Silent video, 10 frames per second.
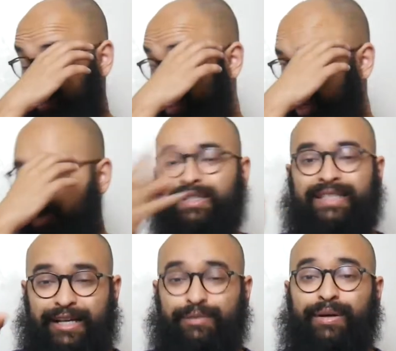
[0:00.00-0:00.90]
It always
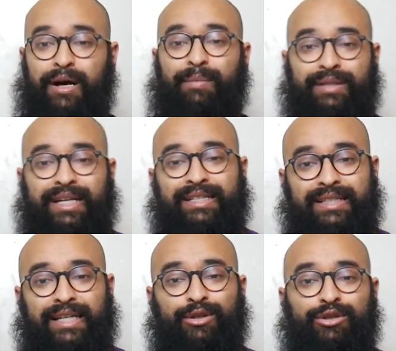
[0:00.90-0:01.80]
takes me a couple days to
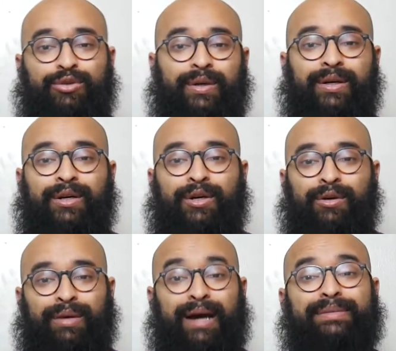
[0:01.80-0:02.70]
get used to it.
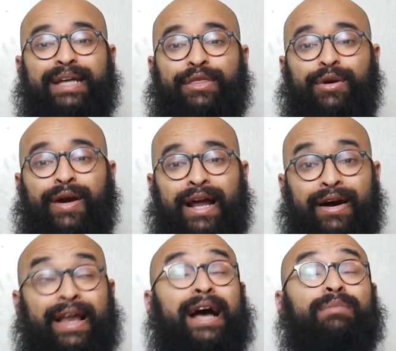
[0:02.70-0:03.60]
But I'm day 3 right now,
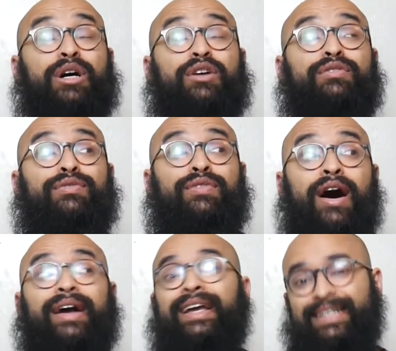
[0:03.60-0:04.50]
and I'm
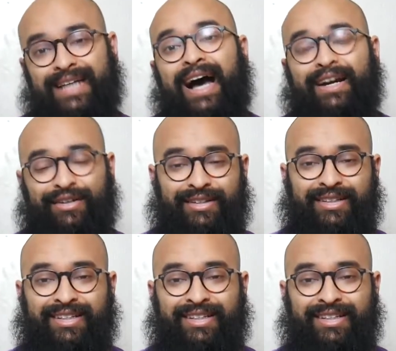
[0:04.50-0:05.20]
fucking tired.